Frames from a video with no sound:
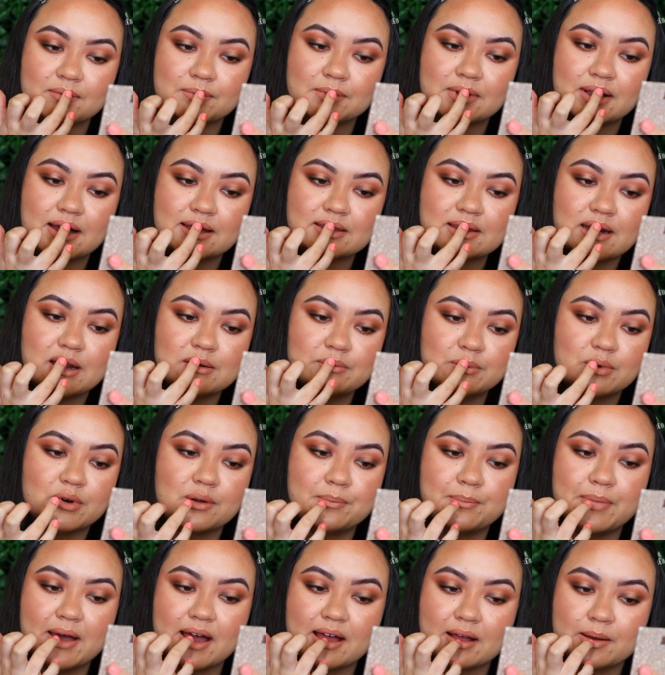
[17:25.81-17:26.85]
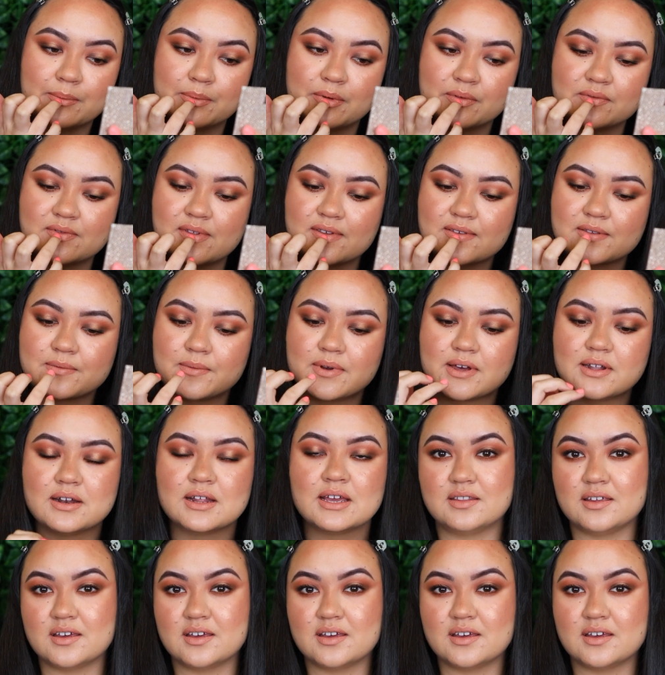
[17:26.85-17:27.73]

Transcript: I'm glad that I bought a backup of this one.